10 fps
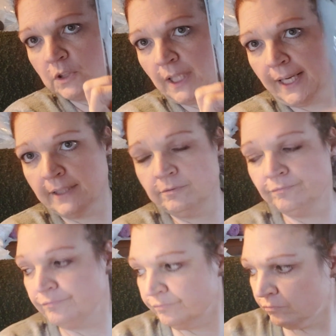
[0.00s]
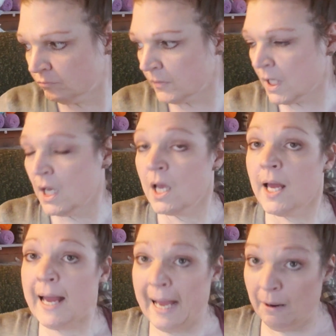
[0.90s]
Okay.
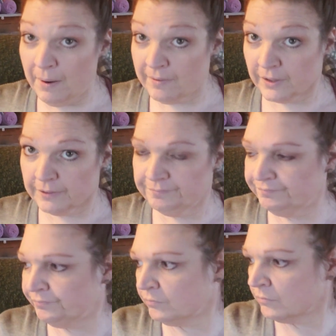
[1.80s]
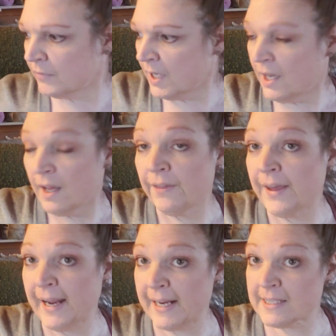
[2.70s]
However,
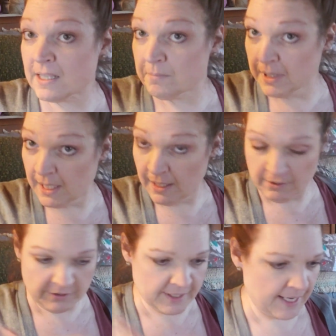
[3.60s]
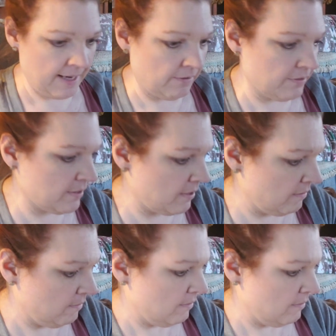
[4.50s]
they had some killer sales.